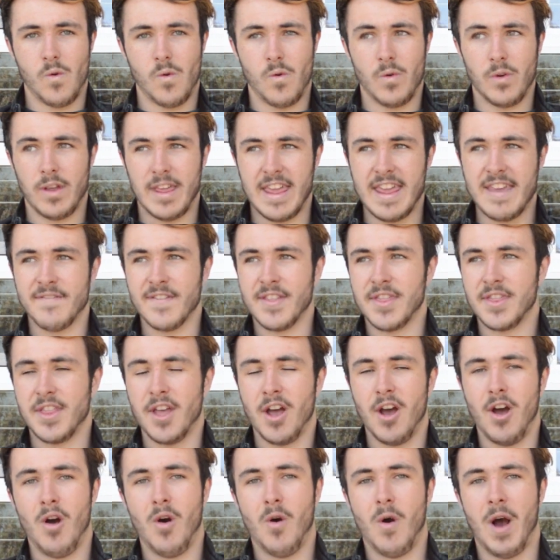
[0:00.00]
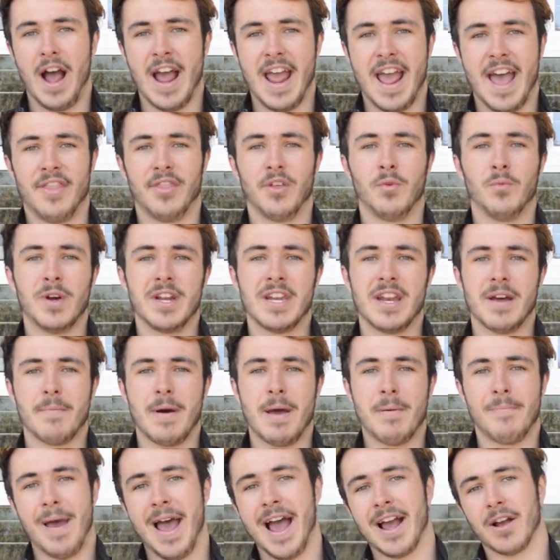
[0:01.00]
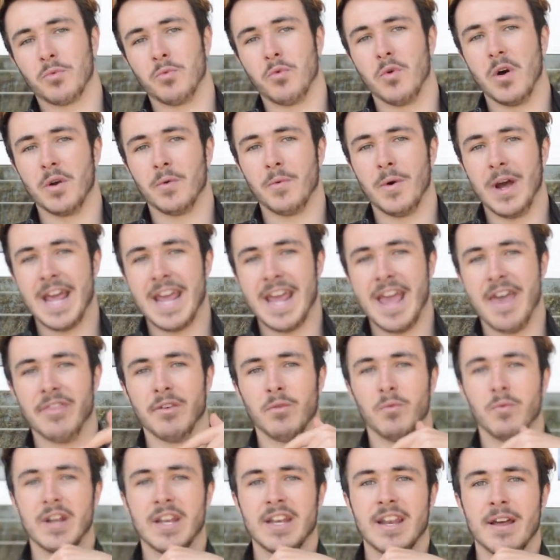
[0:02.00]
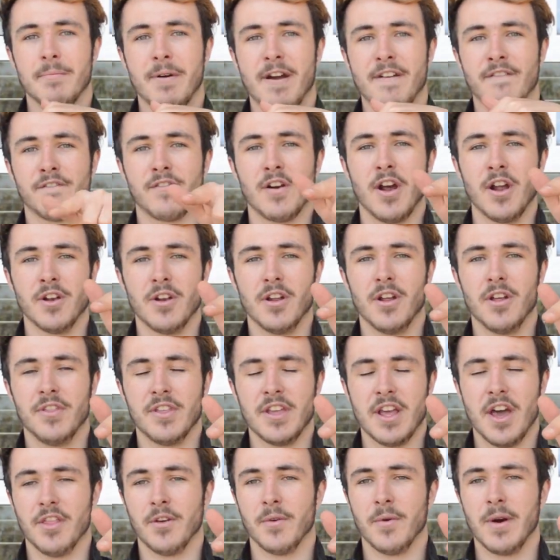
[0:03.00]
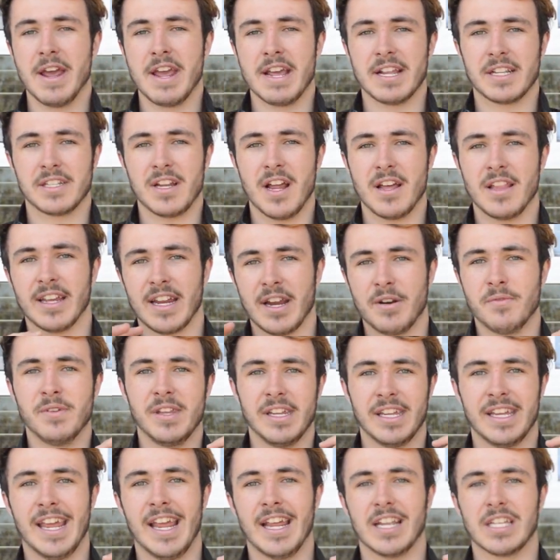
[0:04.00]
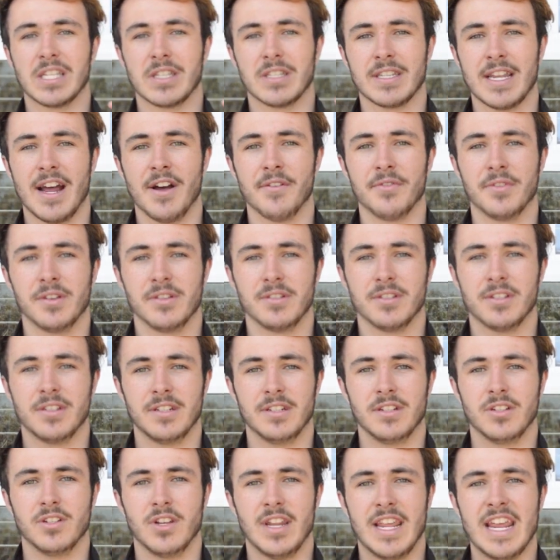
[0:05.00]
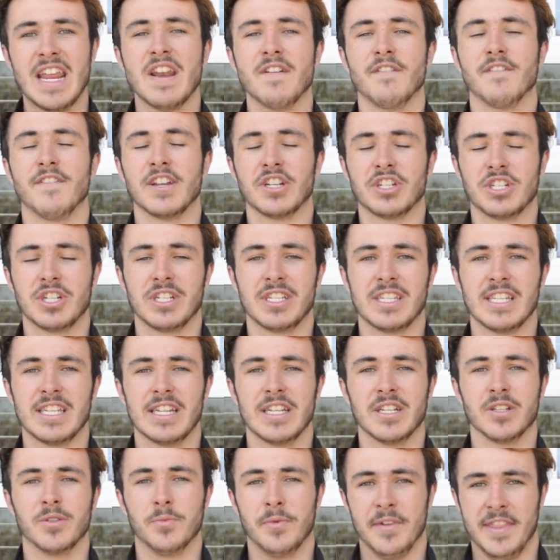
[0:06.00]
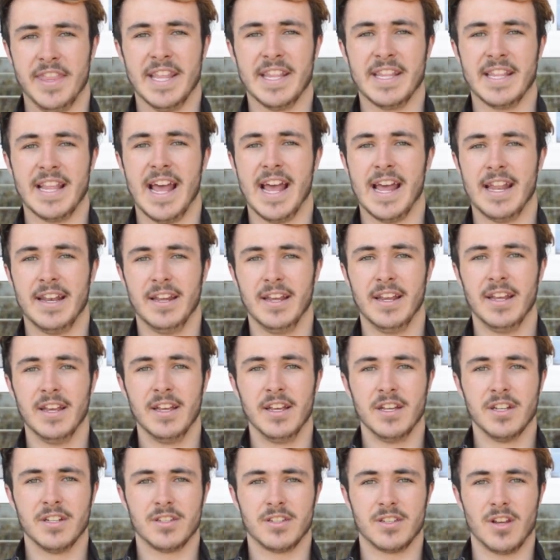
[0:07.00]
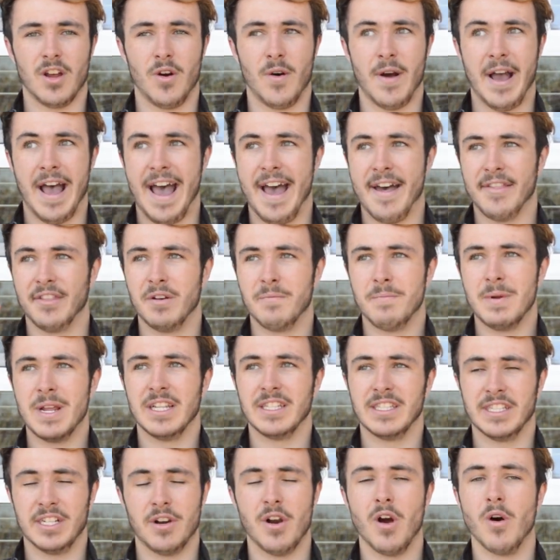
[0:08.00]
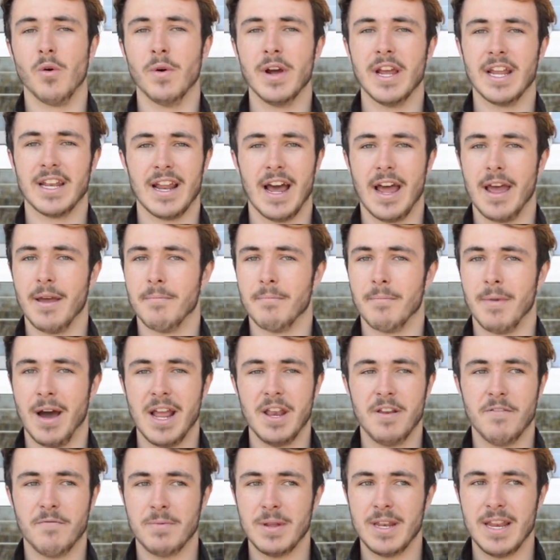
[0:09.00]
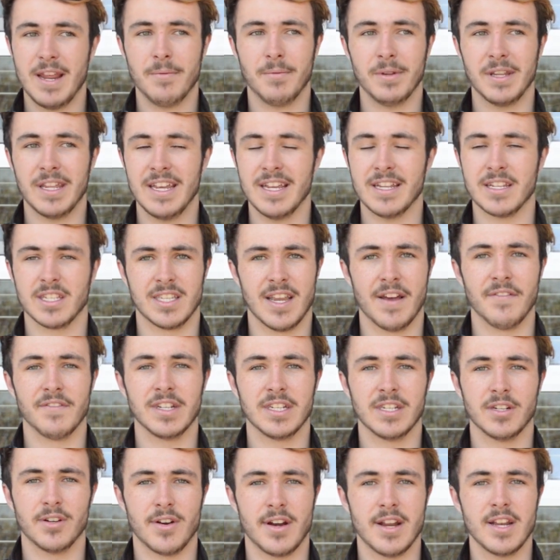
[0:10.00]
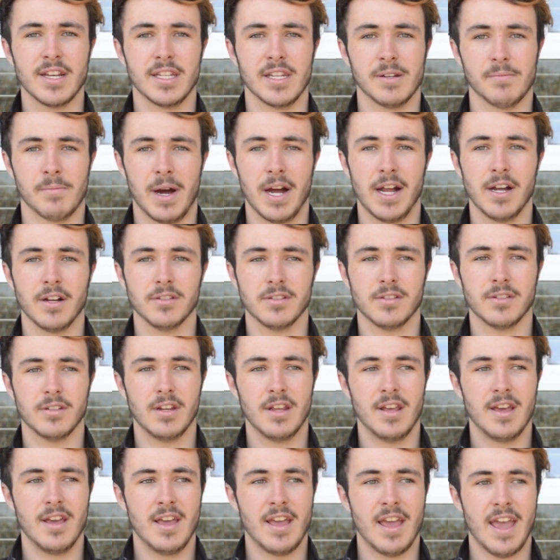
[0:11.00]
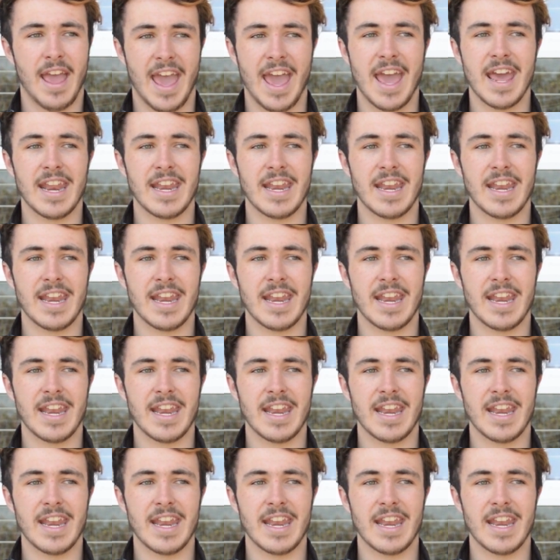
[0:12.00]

even though I had the wind at my back one way and the wind at my front the other way, it's not like it really cancels out. There's inefficiencies within that. So had there been zero wind, I might have been able to hit 17 or 18 miles. And